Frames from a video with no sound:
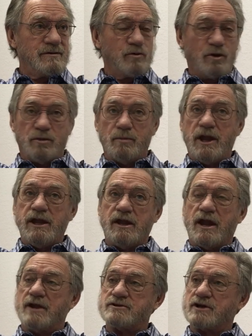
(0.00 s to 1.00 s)
where the
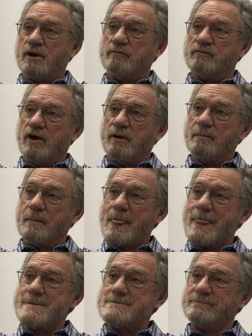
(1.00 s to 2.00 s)
Midianites come from.
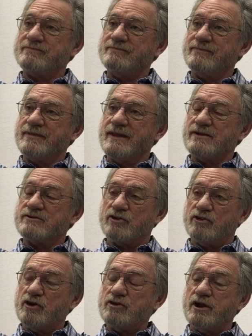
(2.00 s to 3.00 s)
So
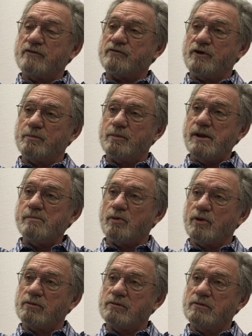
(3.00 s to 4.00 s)
they're different
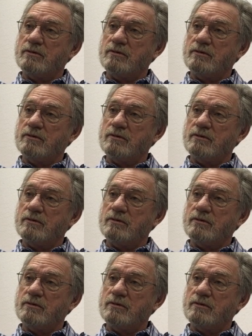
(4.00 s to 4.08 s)
people.